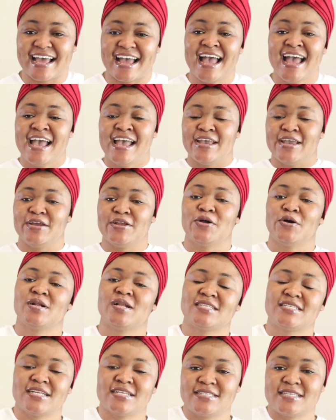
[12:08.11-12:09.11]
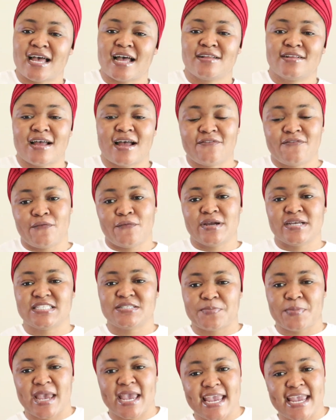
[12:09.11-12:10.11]
that you know they start have
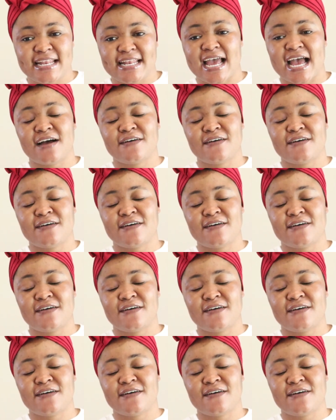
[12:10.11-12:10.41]
waist pain